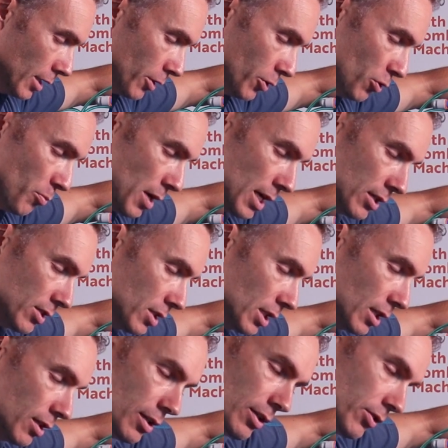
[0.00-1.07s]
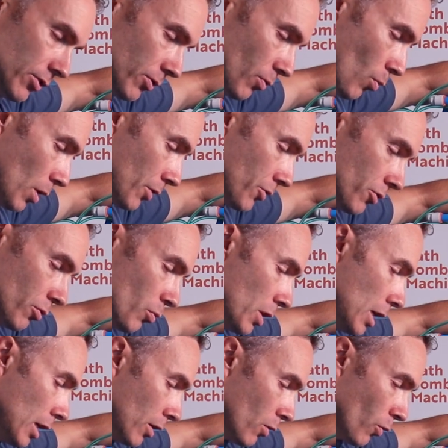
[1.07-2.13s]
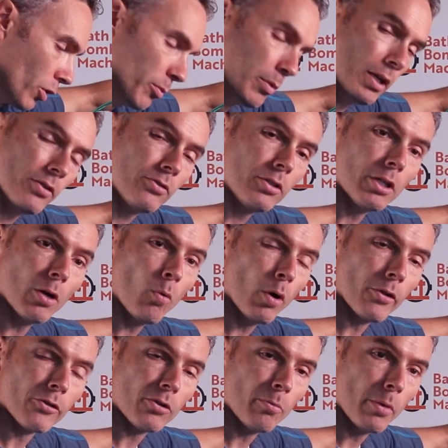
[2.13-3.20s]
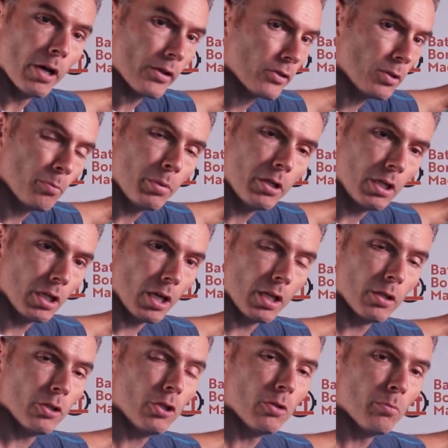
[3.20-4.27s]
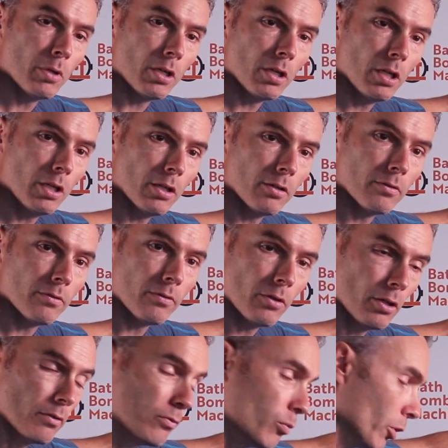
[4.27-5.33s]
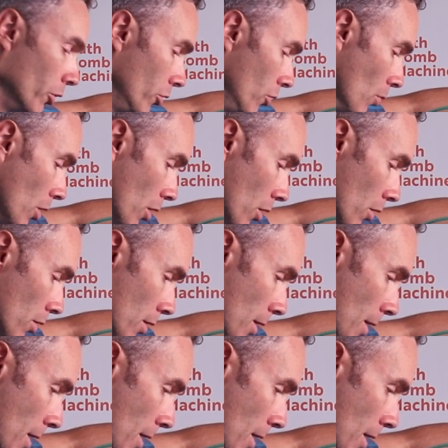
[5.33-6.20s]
You may see this once a week, or you may see it once a month, depending on the humidity of where you are.